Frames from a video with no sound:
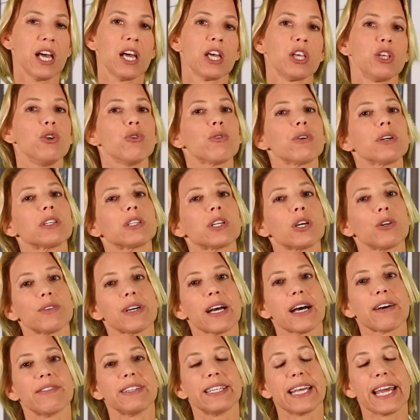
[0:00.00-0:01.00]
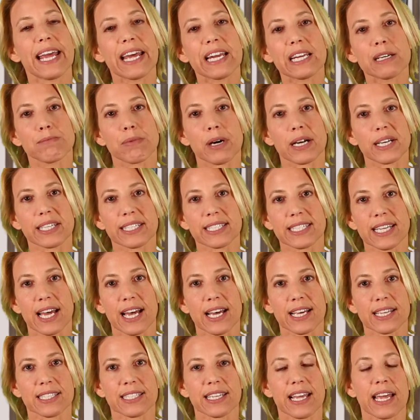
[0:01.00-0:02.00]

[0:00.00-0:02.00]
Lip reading: you can go have an antibody test